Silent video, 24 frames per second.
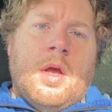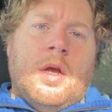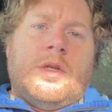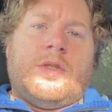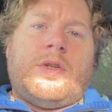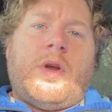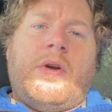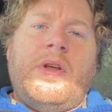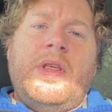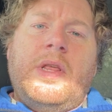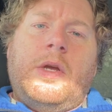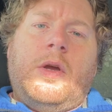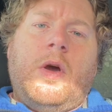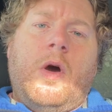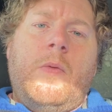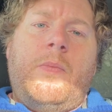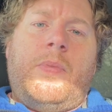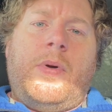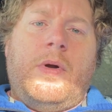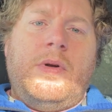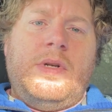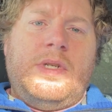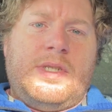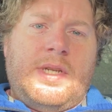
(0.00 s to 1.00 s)
Sorry, the
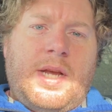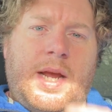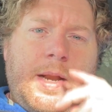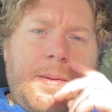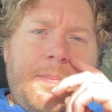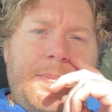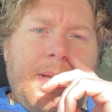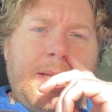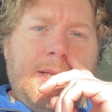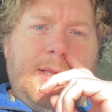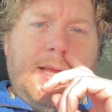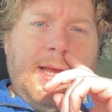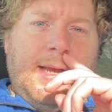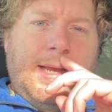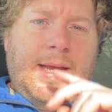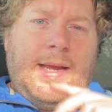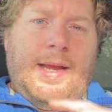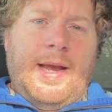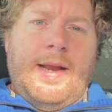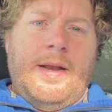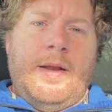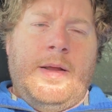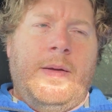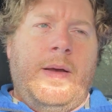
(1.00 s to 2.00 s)
GoPro decided to be a dick
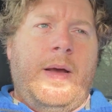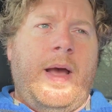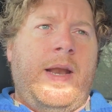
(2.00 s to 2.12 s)
again.